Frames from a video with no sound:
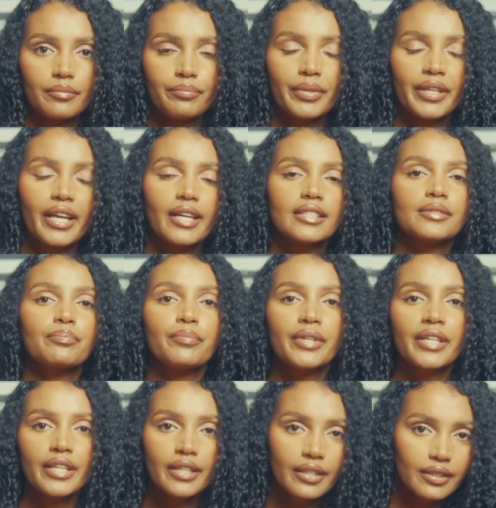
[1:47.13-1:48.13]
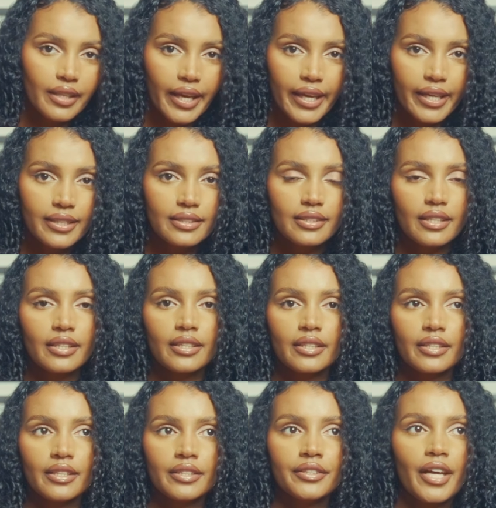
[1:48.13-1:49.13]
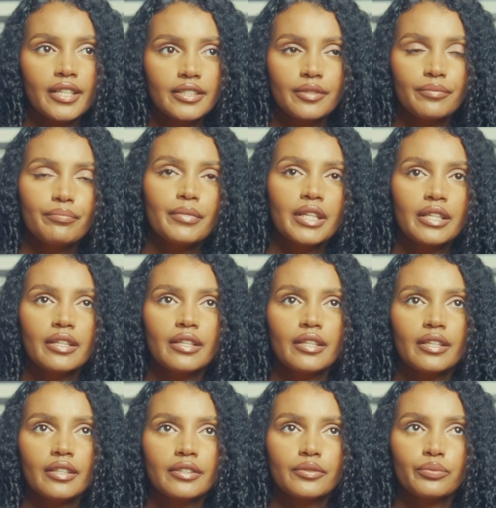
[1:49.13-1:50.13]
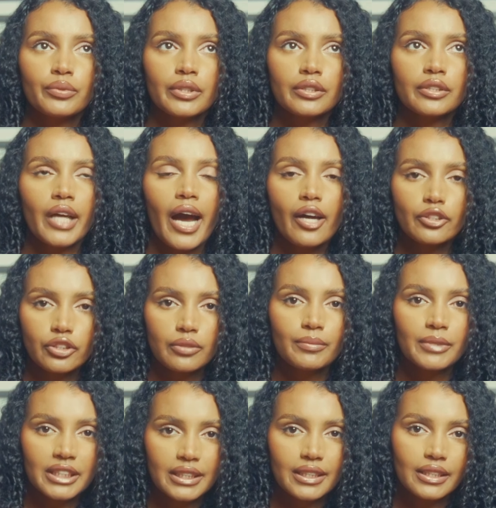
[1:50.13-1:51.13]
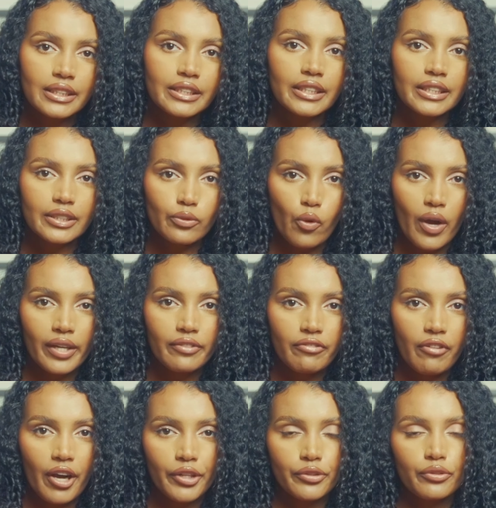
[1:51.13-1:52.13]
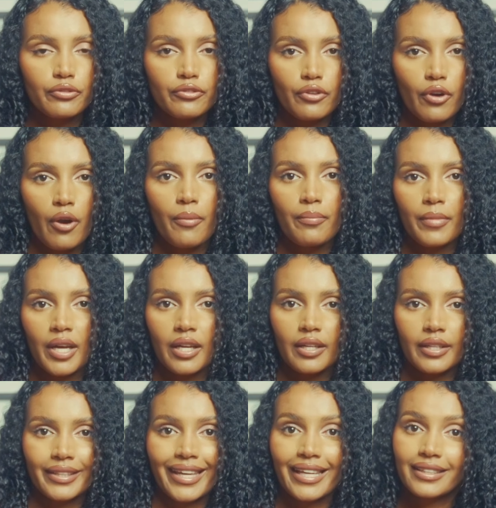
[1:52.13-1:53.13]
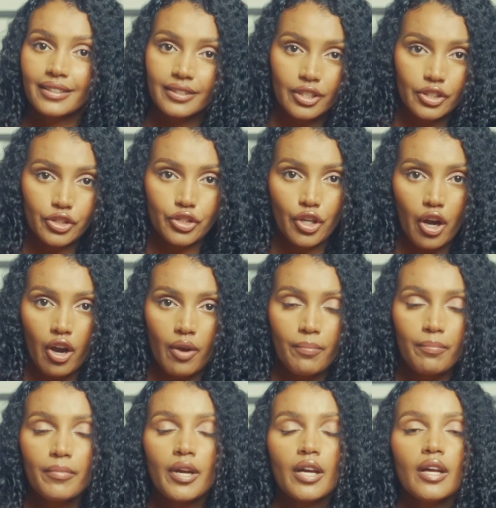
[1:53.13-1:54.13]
Because being late, it doesn't mean it will automatically disqualify you from getting the job,